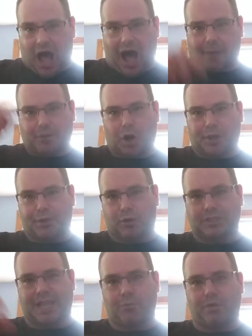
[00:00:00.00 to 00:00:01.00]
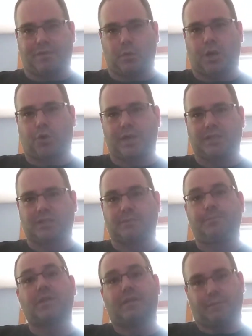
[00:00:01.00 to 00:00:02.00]
I'm your Thursday reviewer,
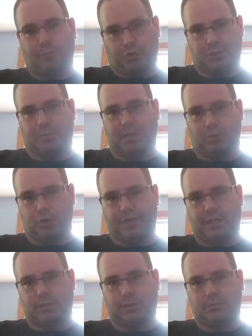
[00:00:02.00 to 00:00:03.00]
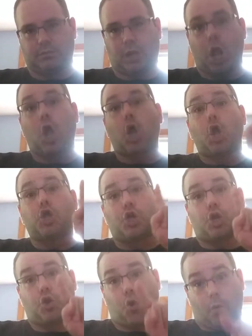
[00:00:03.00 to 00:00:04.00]
Chris, from Chris B Movies.
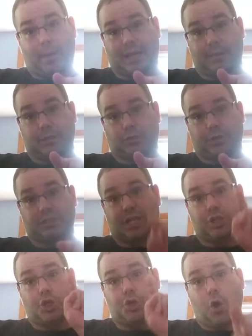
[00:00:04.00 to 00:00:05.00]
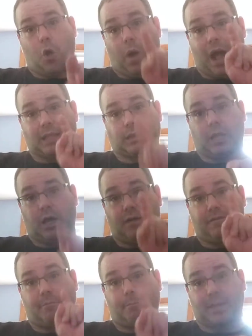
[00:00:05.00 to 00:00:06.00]
You know my name is Chris, and you know I
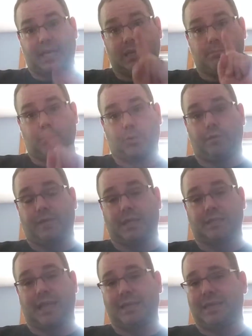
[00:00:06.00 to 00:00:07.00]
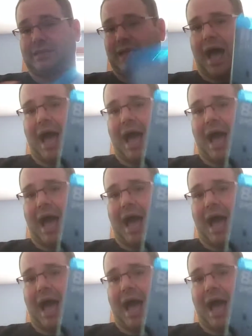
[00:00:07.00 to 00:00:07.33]
love B movies, and yes,